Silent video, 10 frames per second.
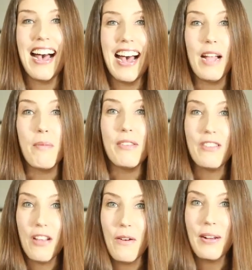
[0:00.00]
I am
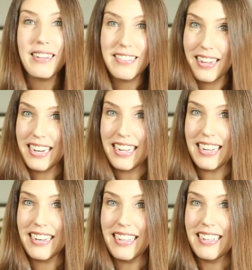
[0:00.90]
so
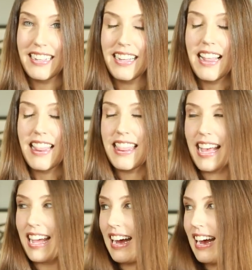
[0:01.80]
excited
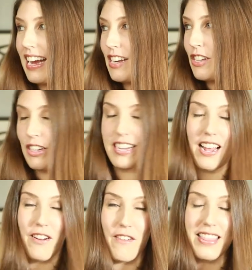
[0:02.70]
that I took
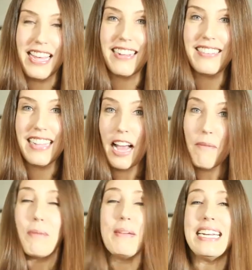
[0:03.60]
care of things that
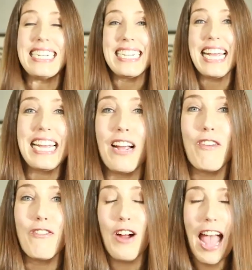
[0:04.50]
I've been meaning to take care of